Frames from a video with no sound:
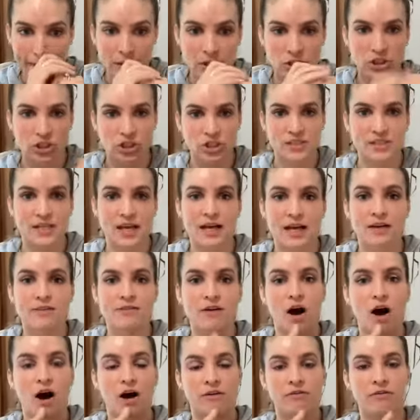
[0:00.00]
to just kind of
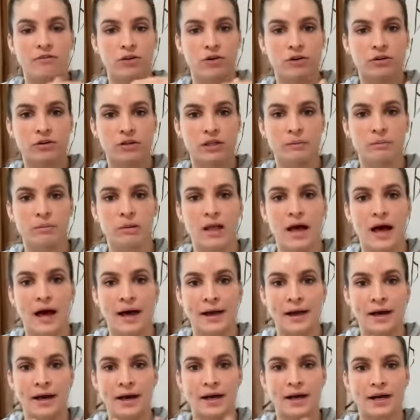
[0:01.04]
offload the
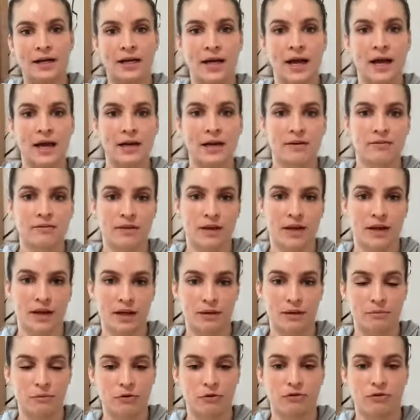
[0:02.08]
bladder and kind of like
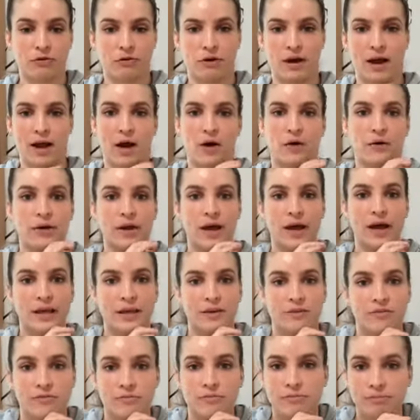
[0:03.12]
move it around. I
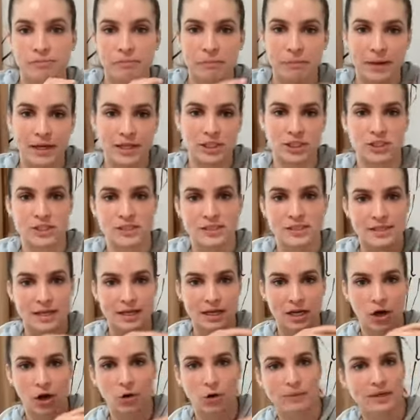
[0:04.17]
give patients
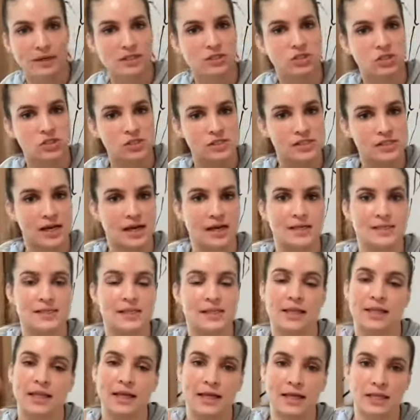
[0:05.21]
like a home exercise,
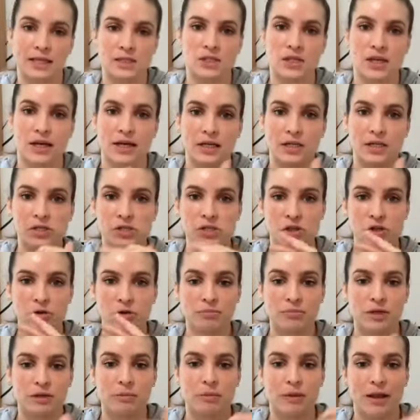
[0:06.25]
like they can kind of
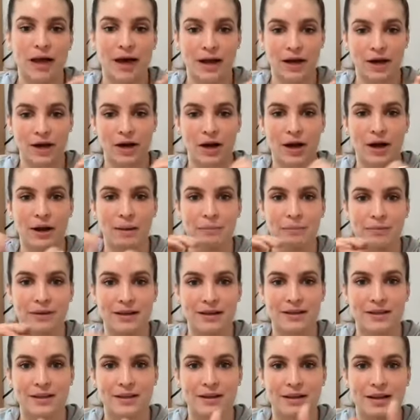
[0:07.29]
scoop their bladder up like
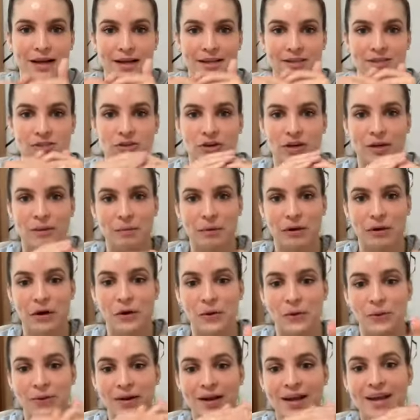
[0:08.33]
a little ice cream
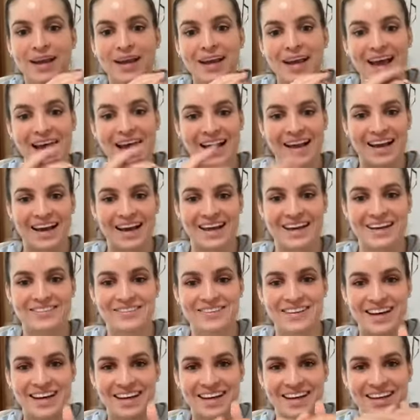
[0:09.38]
cone and kind
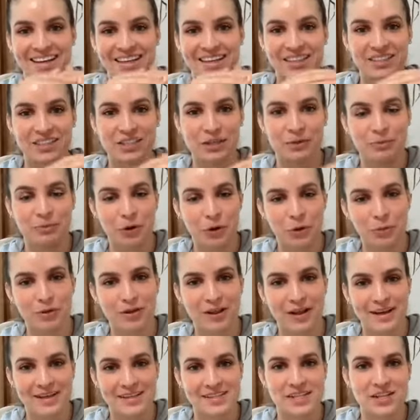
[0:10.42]
of get it to
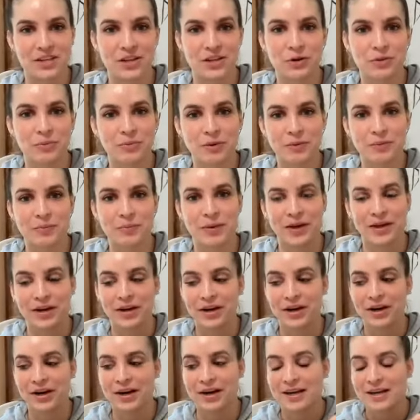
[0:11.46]
mobilize a little bit
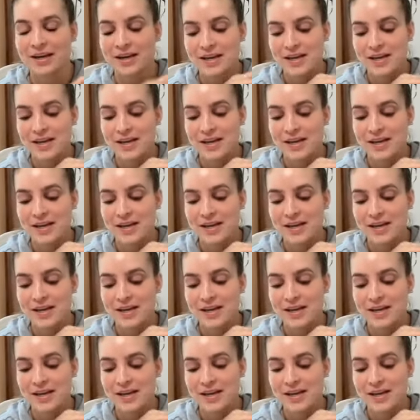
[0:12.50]
better.